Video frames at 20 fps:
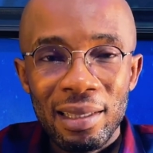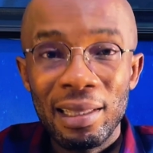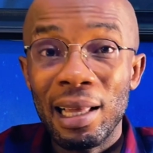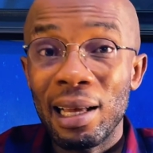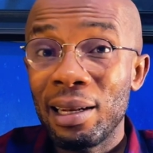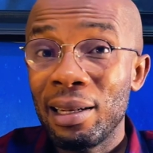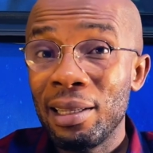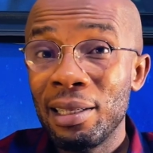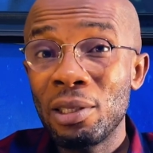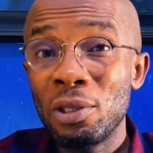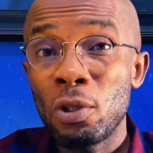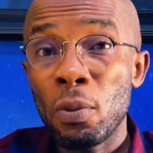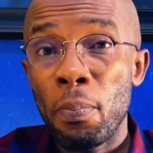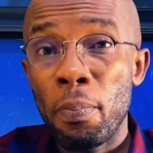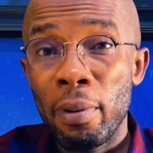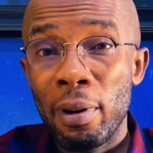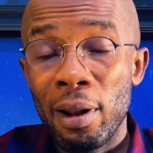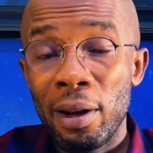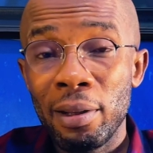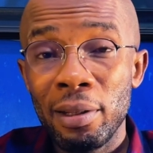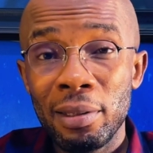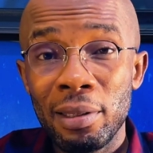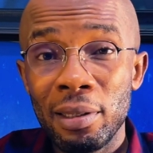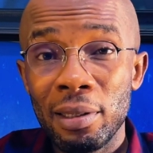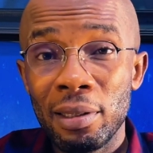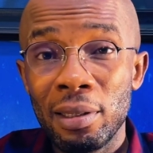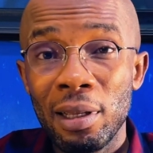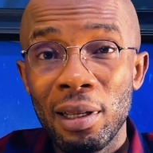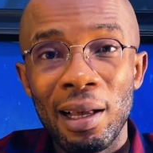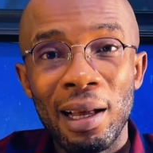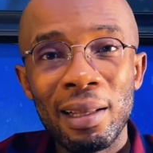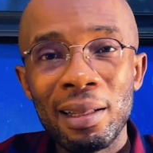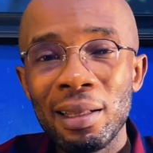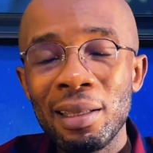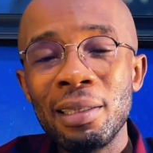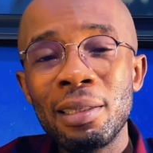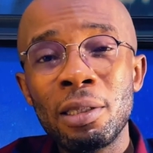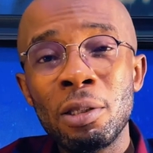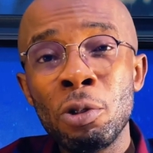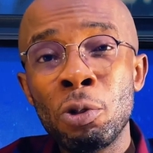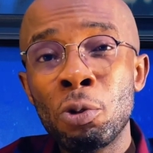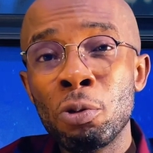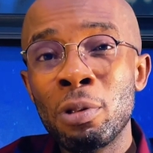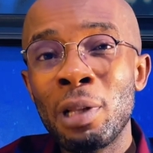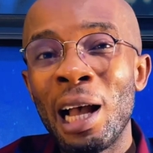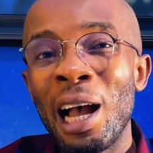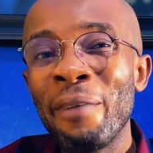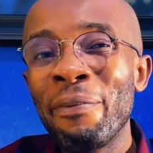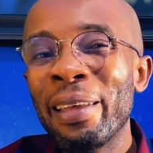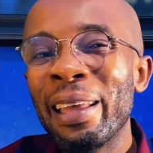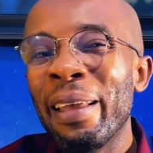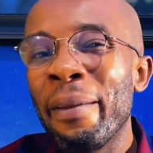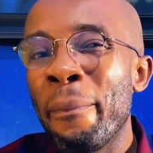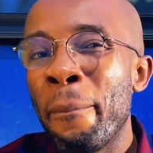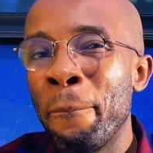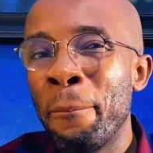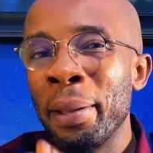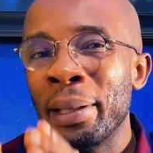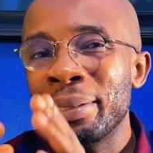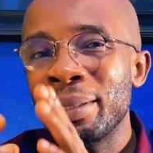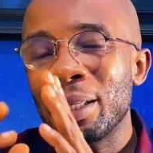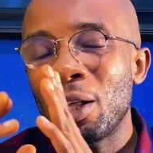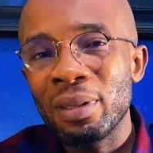that leads to paralysis. At least you should have a basic